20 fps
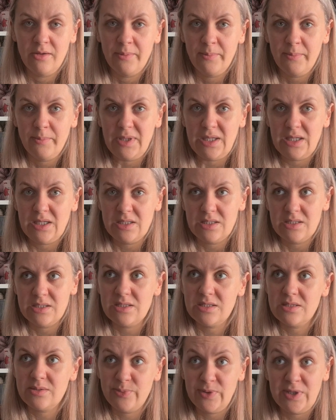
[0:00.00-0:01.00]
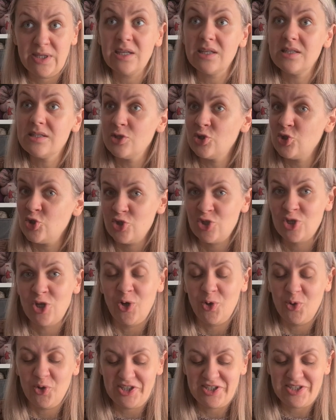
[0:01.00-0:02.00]
because it's
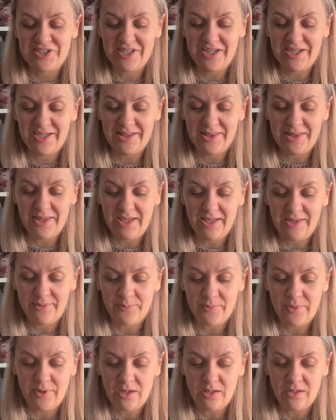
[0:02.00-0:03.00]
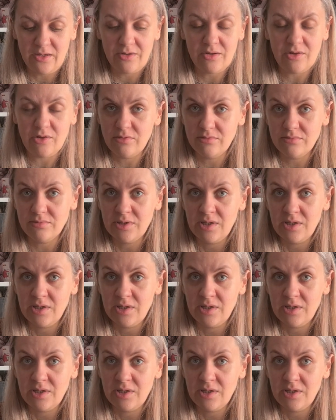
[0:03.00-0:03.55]
so exciting. I don't know.